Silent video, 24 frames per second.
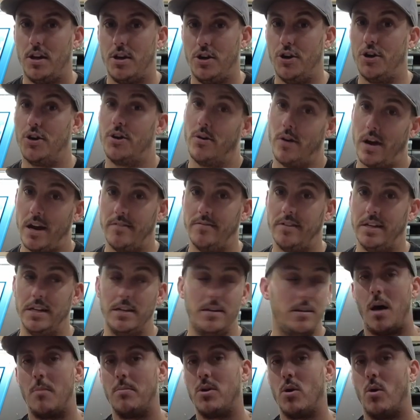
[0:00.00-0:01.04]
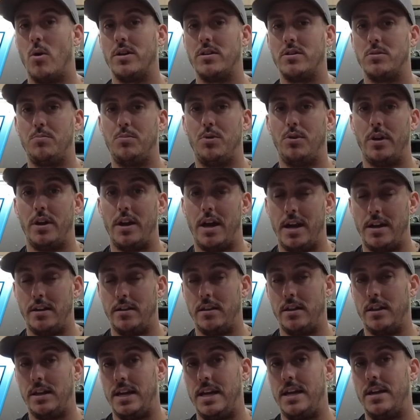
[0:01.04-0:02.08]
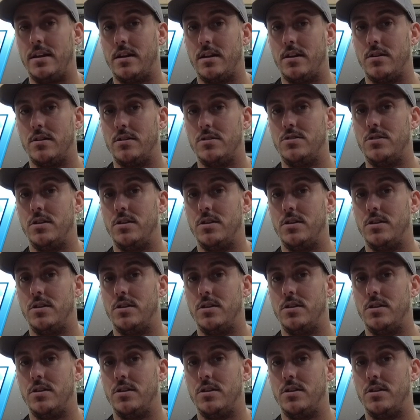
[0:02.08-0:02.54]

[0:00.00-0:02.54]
you're gravy. I'm going to put a link